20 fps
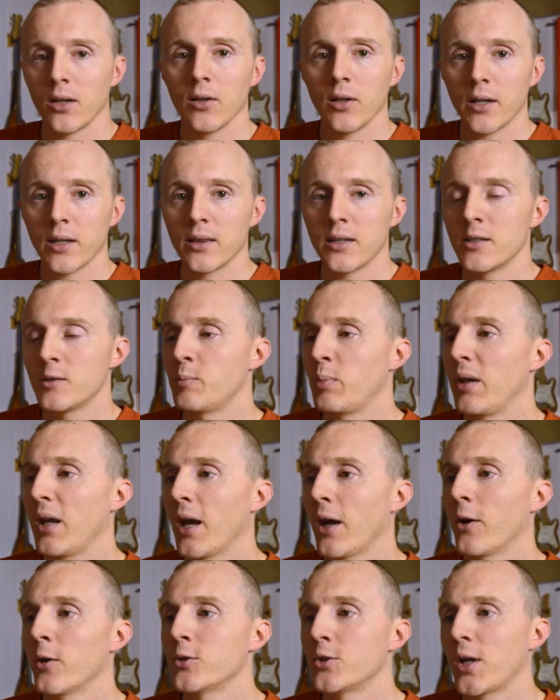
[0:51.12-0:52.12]
a look at this
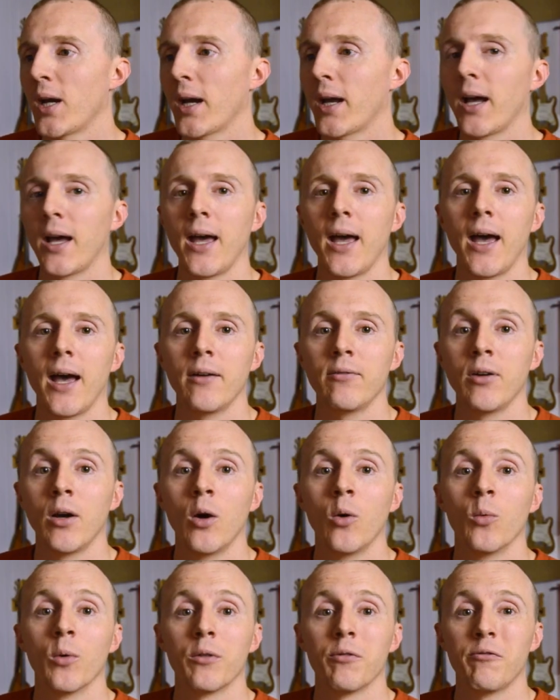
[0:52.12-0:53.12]
piano track I have
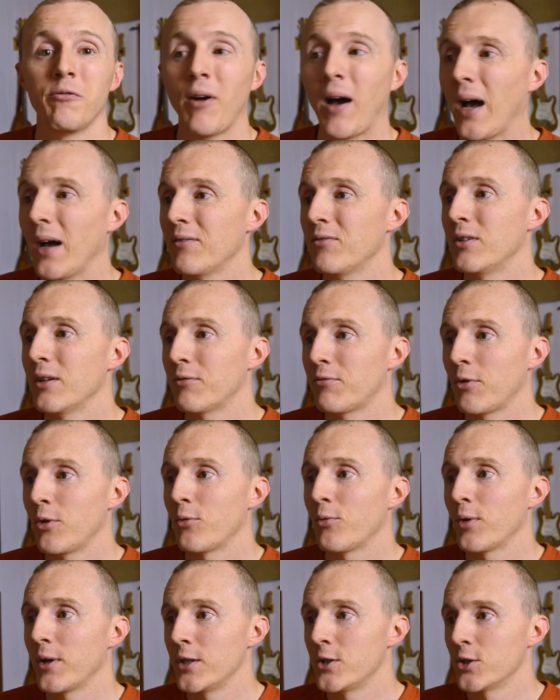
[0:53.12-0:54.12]
with 5
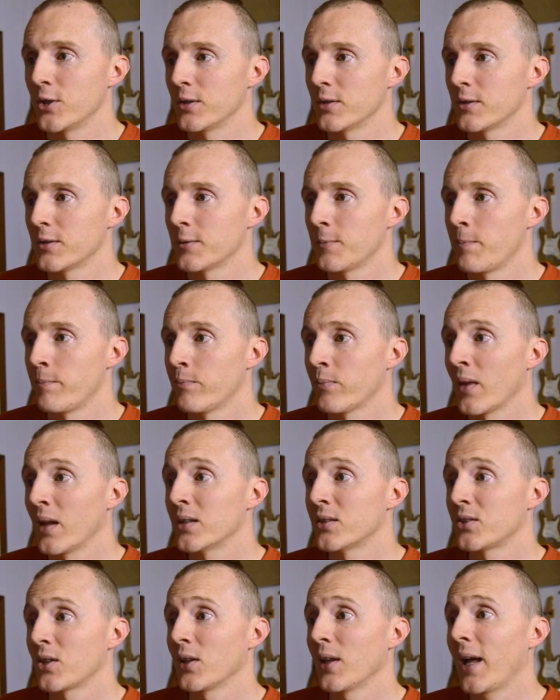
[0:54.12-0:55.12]
different regions.
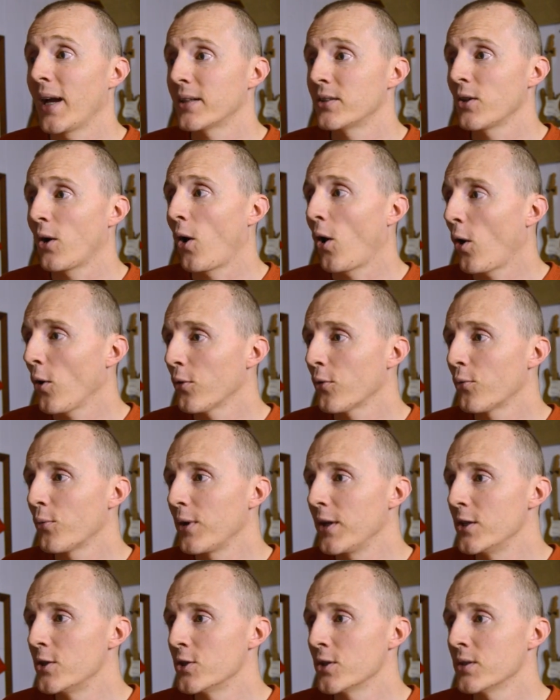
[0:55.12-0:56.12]
Select all the
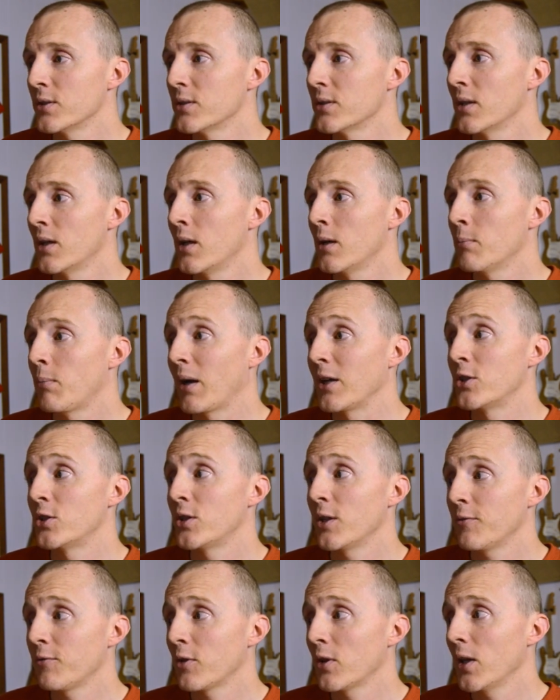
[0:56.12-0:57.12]
regions by
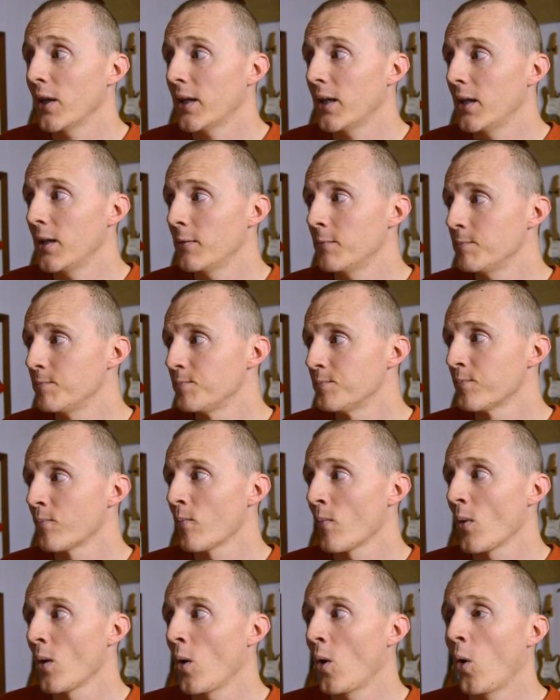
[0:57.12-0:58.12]
shift-clicking
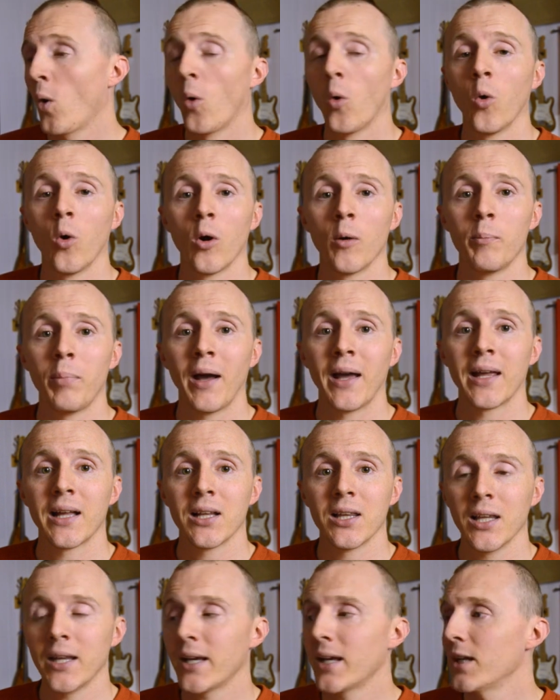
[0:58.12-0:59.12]
or by
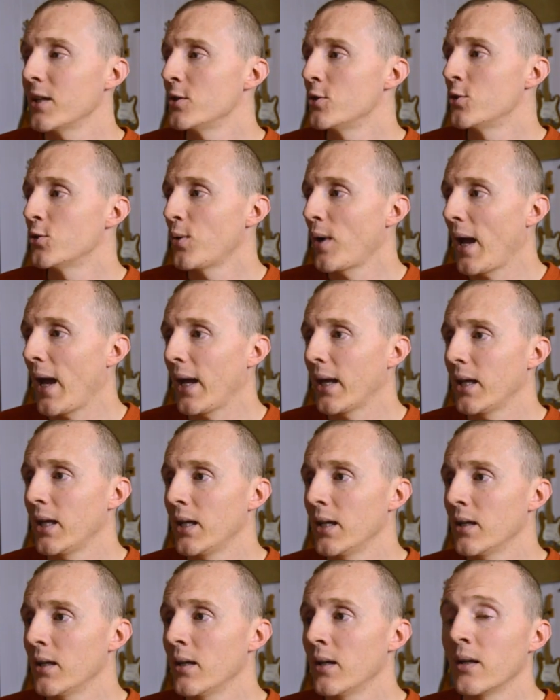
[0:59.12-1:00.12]

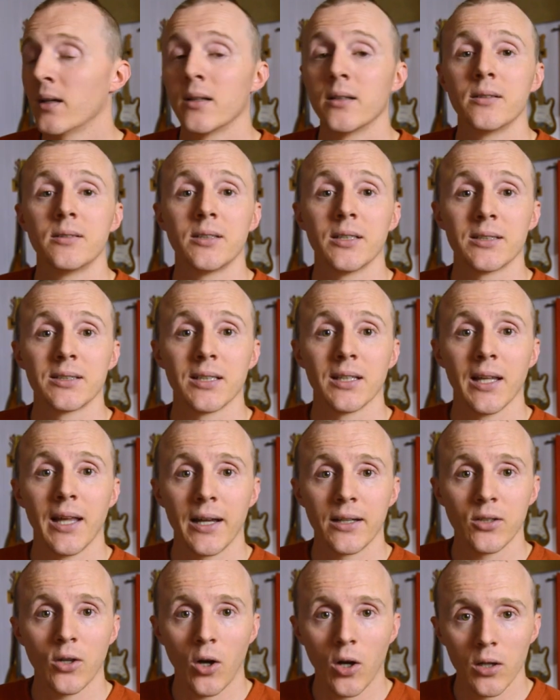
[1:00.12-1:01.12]
click-dragging to
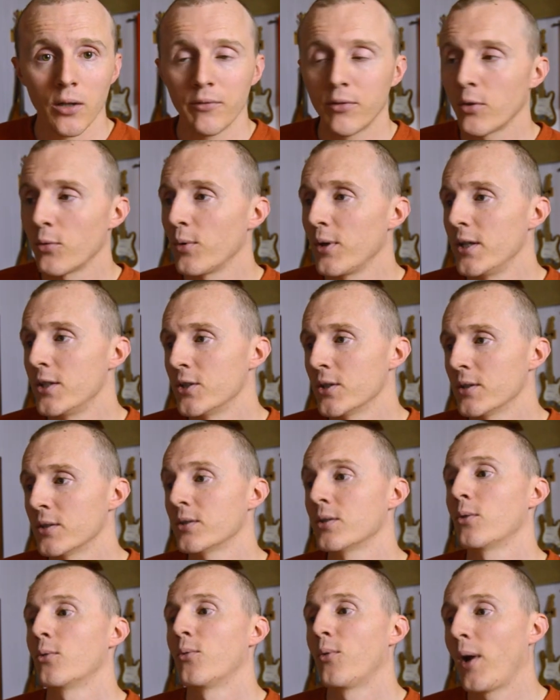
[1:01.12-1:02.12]
select all of the
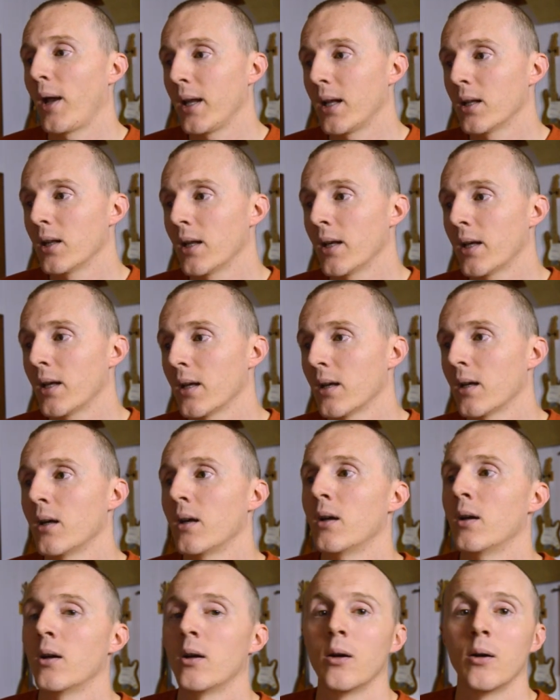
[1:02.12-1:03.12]
regions. Right-click,
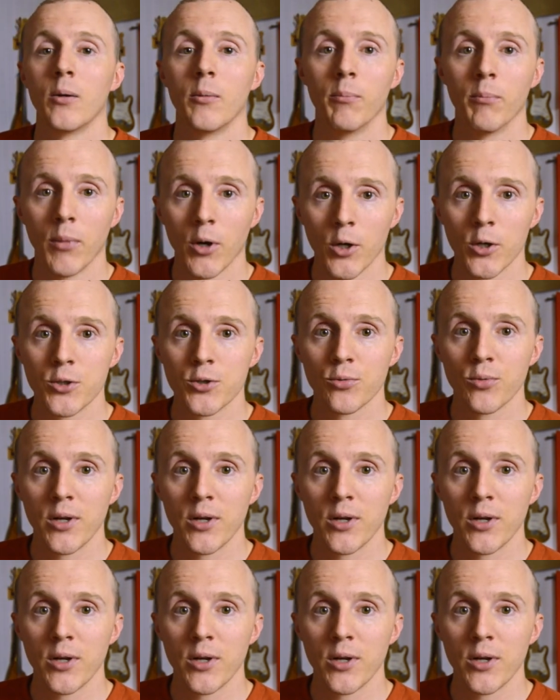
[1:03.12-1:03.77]
merge